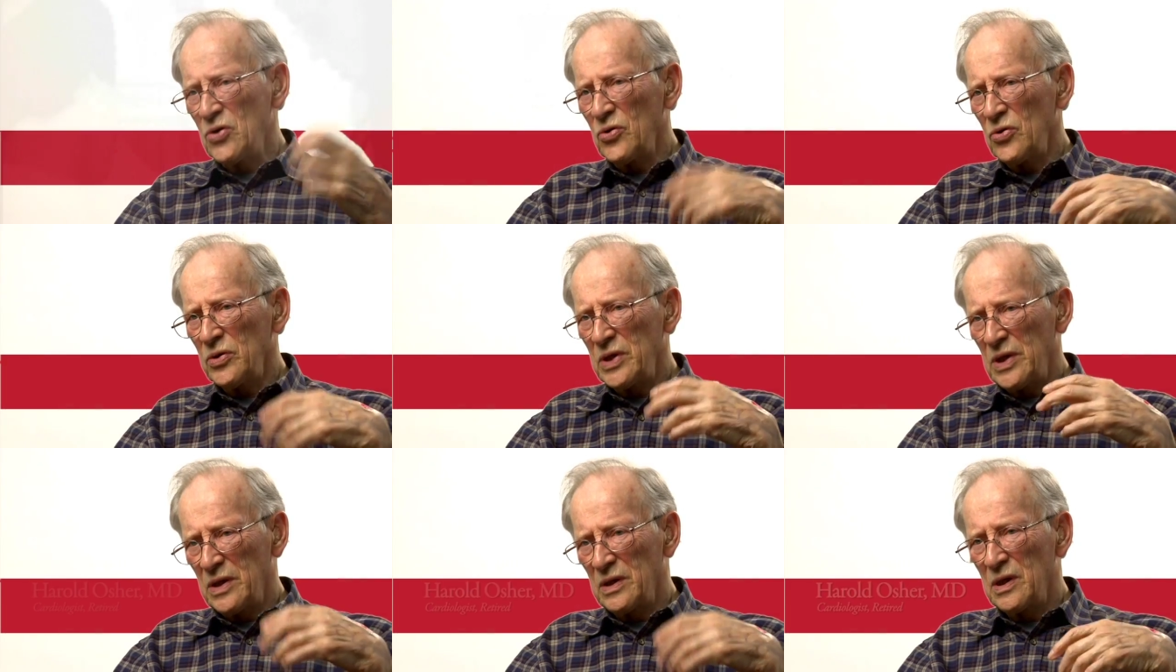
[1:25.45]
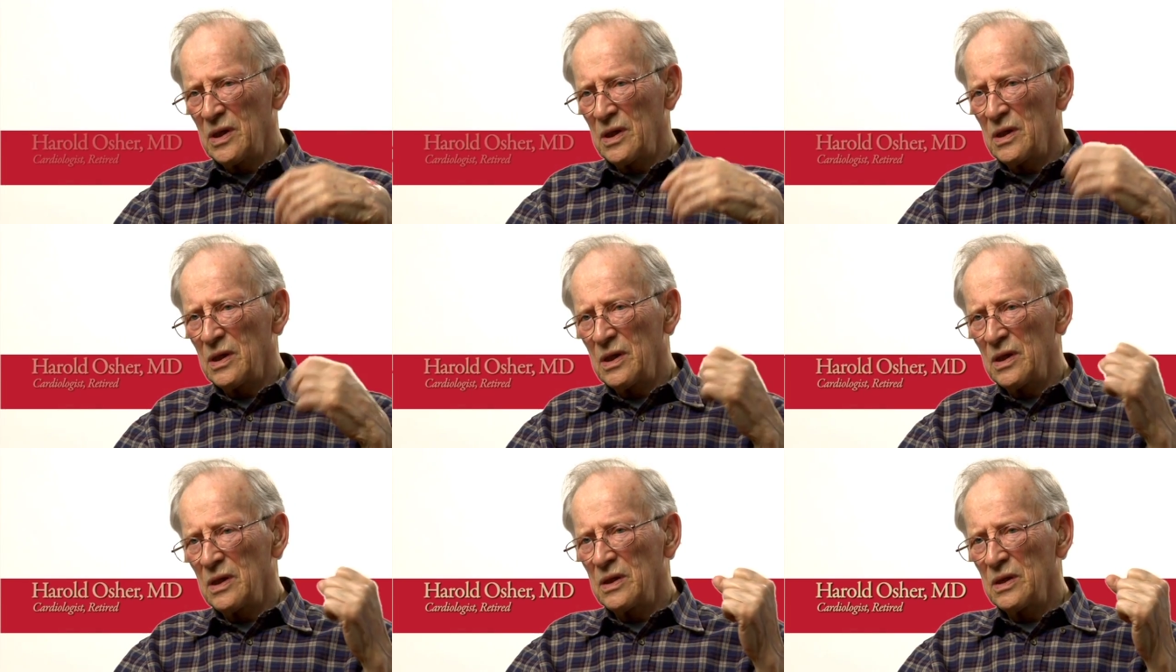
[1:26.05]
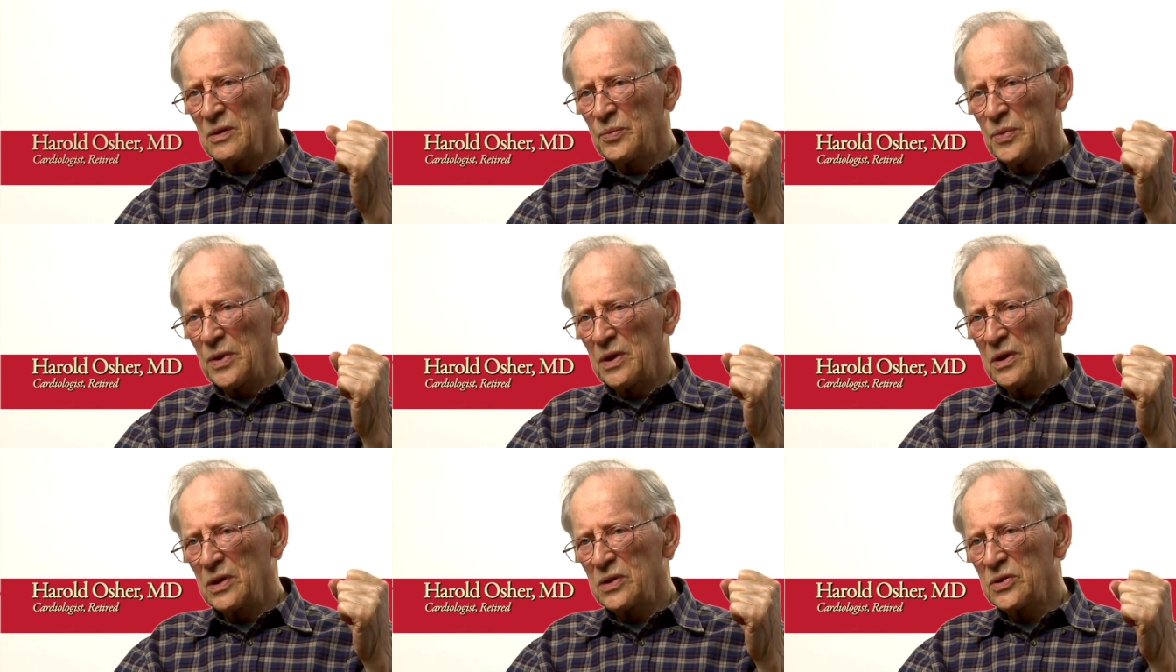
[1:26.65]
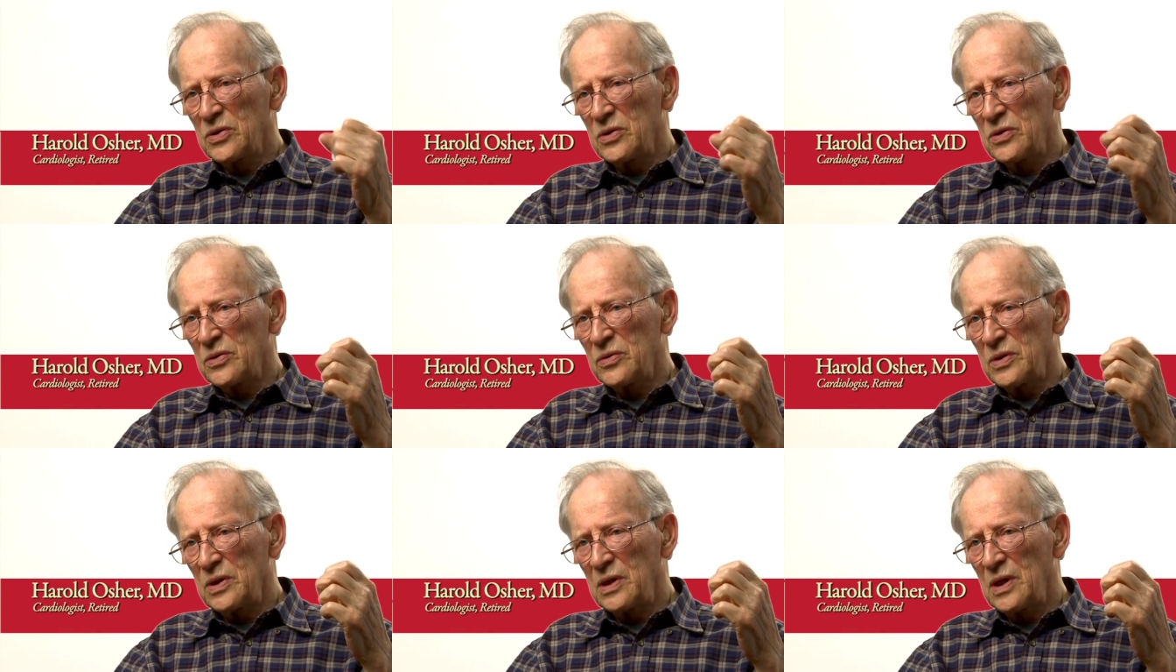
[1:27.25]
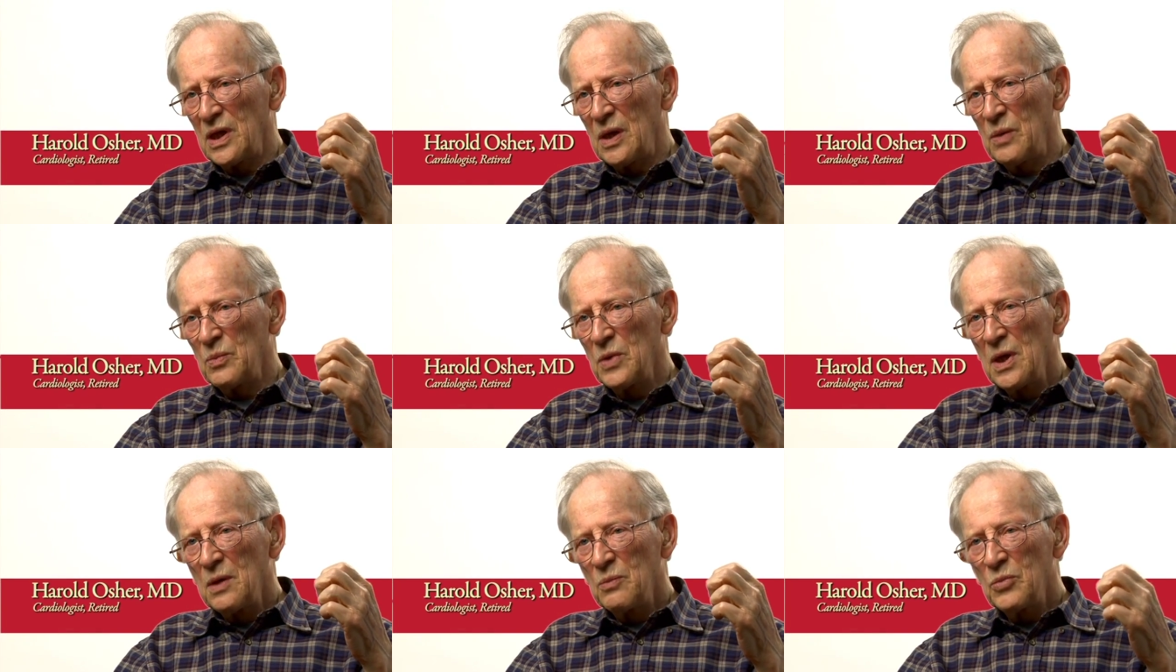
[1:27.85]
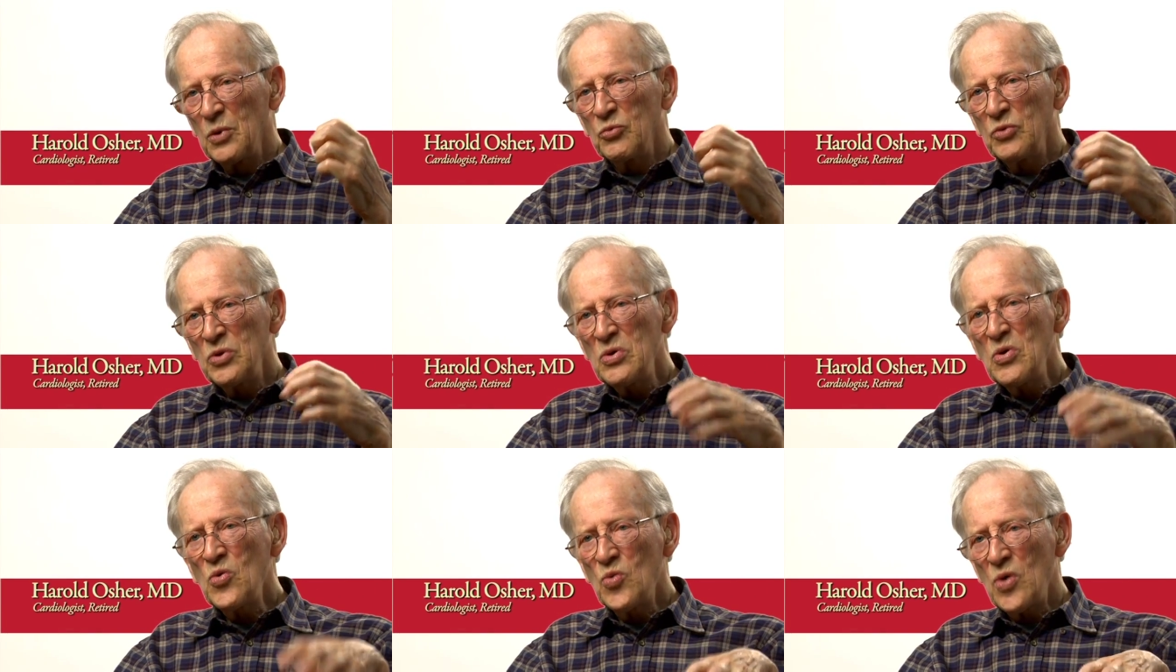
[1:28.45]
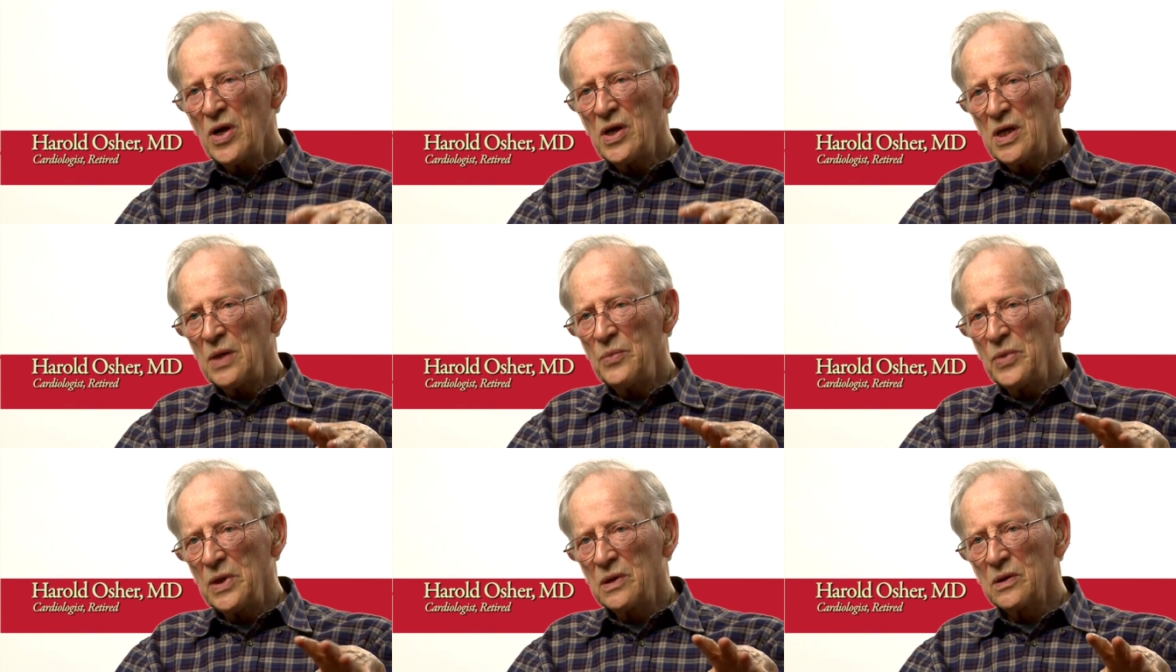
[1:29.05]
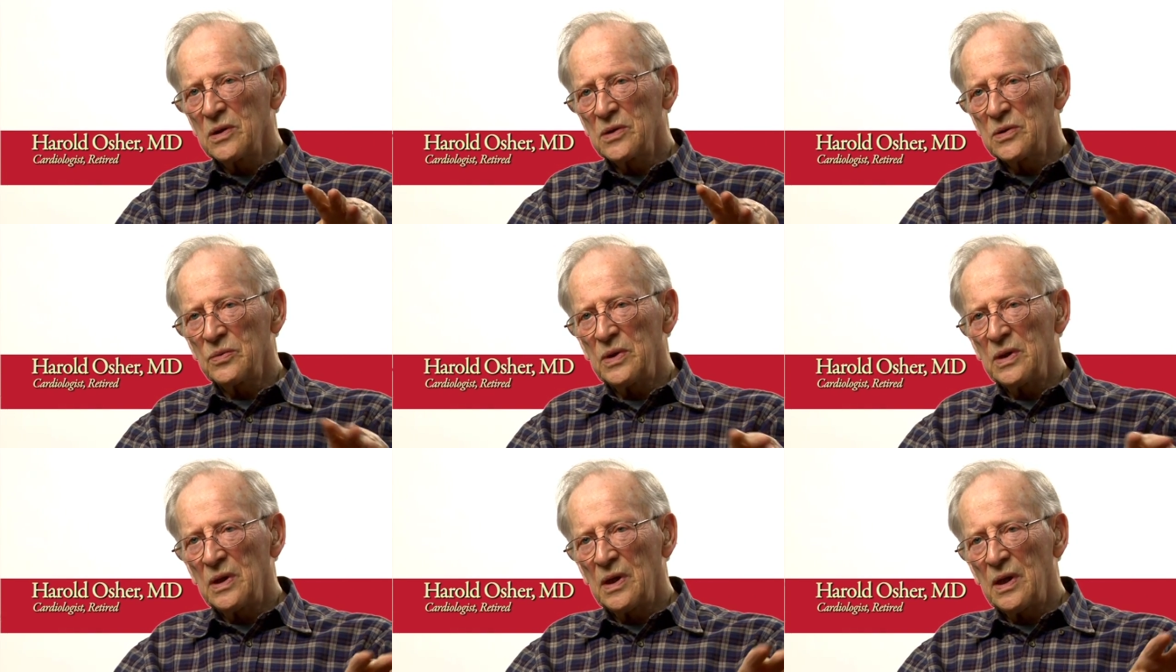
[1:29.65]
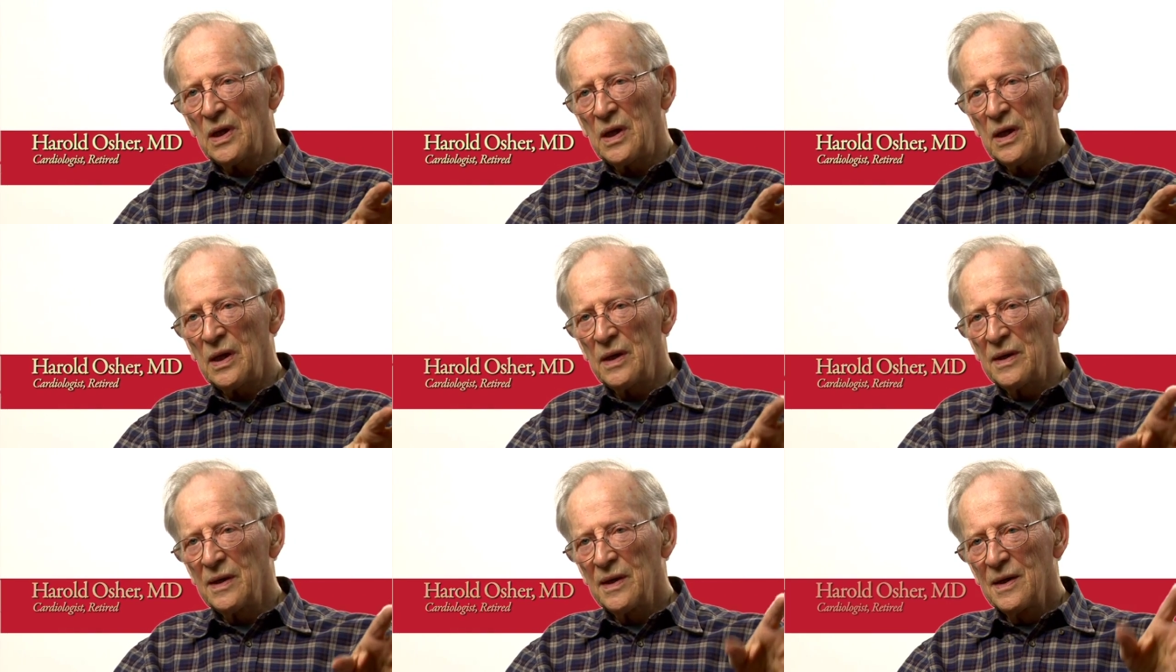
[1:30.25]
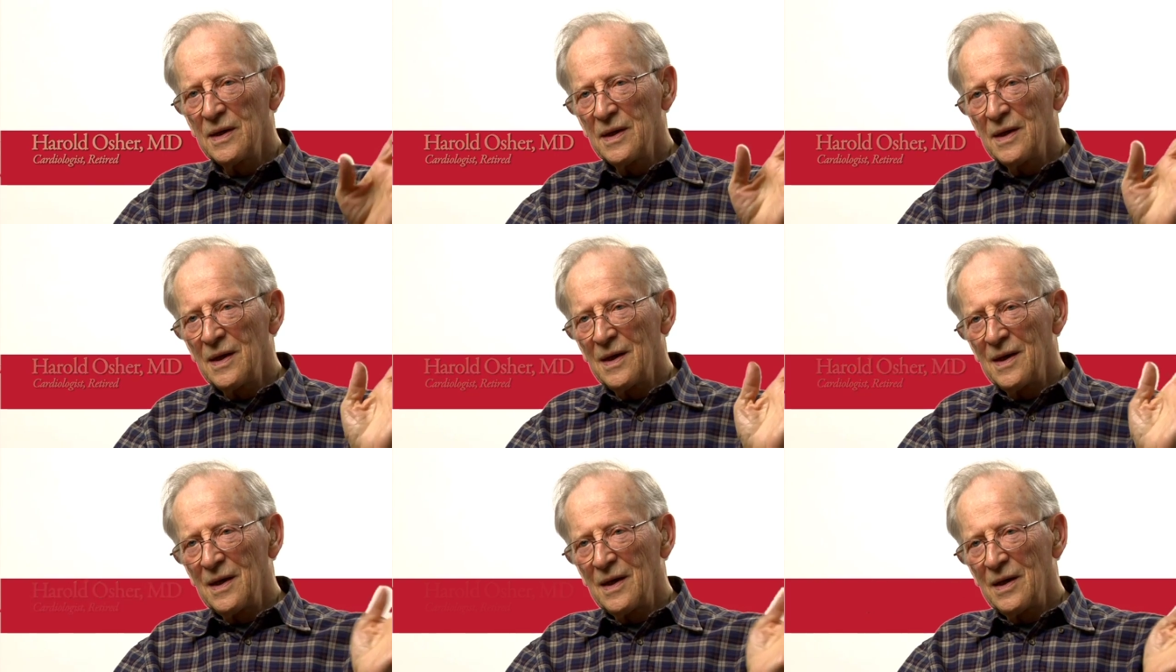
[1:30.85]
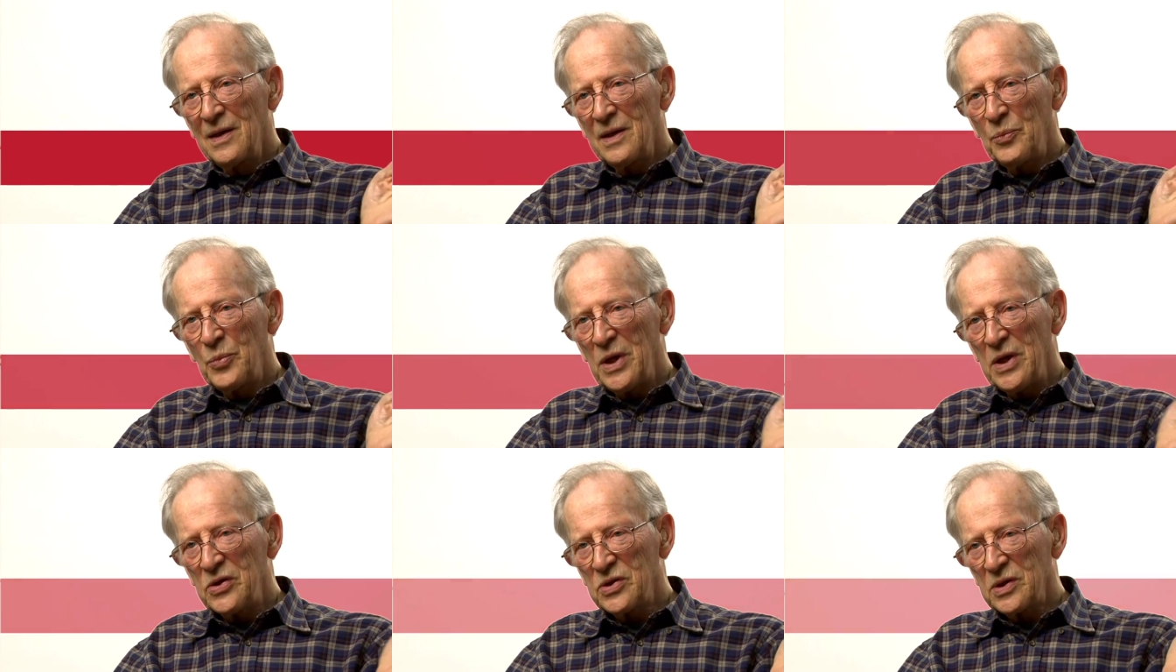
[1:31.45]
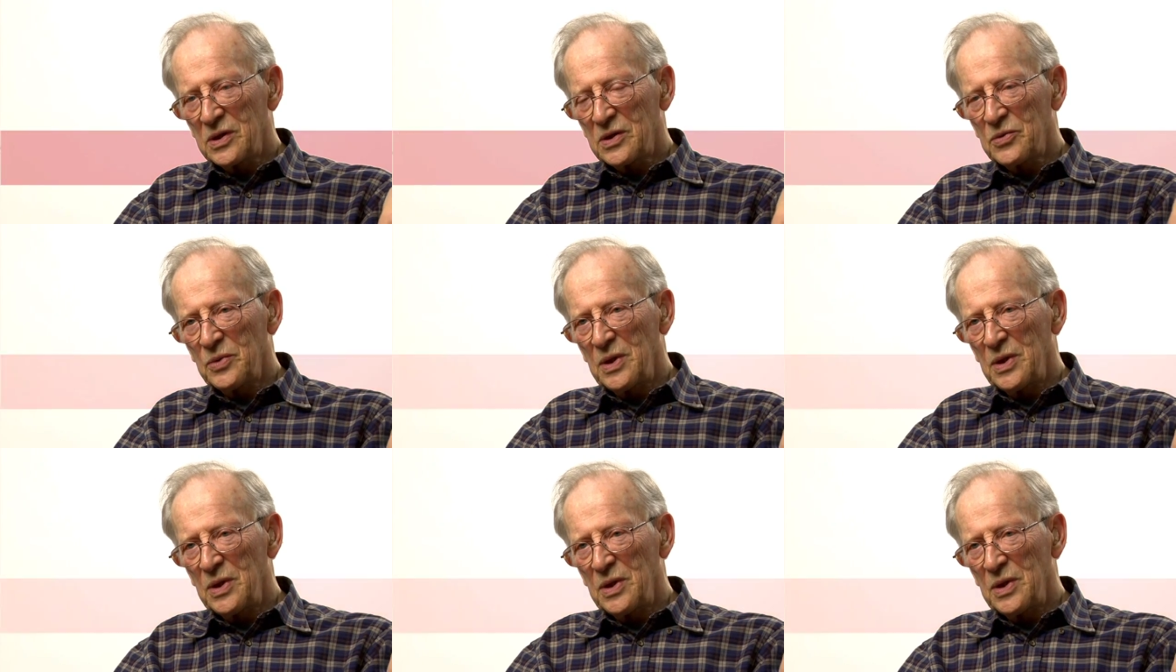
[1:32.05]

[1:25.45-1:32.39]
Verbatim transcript: early in, that, in the open heart surgery game, but we were ready because we had the basics.